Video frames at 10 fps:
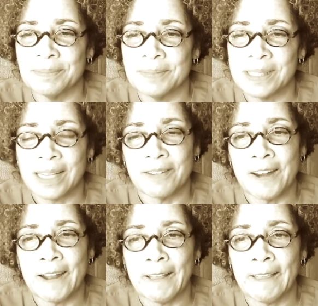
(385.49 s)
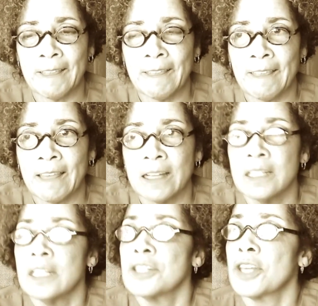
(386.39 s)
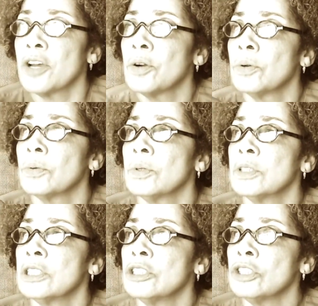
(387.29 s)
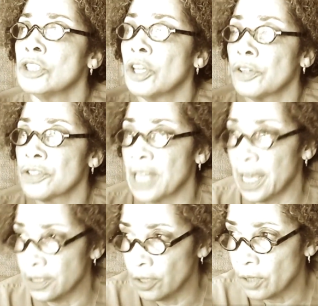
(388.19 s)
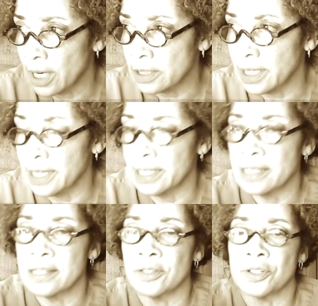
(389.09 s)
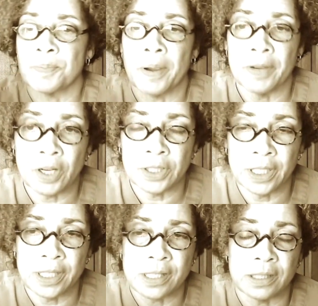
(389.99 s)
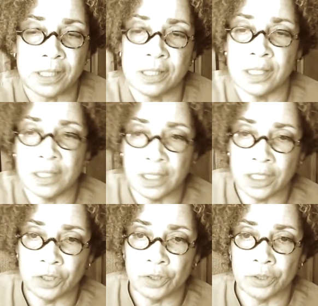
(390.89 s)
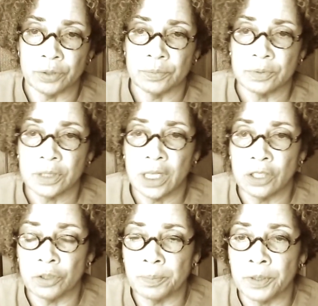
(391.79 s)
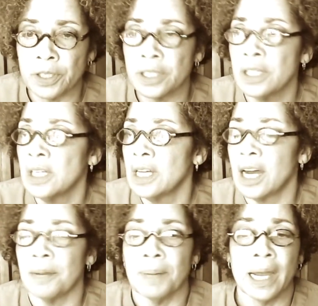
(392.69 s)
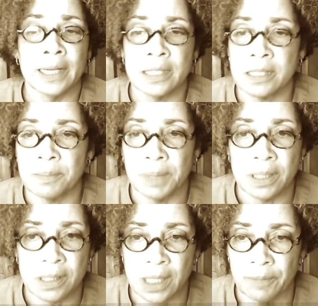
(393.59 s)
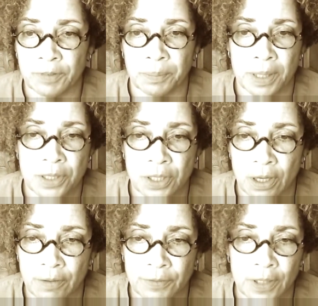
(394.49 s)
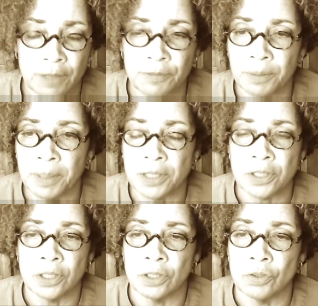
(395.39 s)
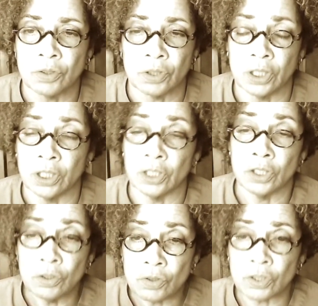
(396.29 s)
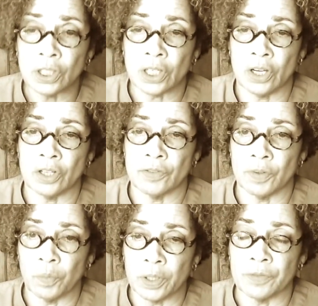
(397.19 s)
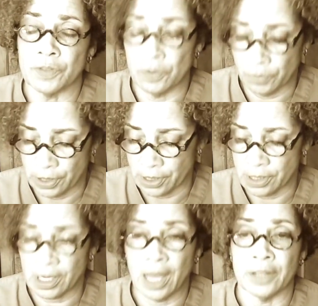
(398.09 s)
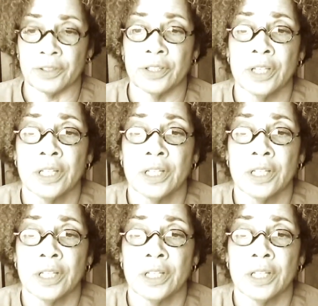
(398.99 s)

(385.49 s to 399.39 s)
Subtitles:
is that right? So, there's endocarditis, there's pericarditis listed in your book. Itis means inflammation of. Inflammation usually occurs for one of 2 reasons: either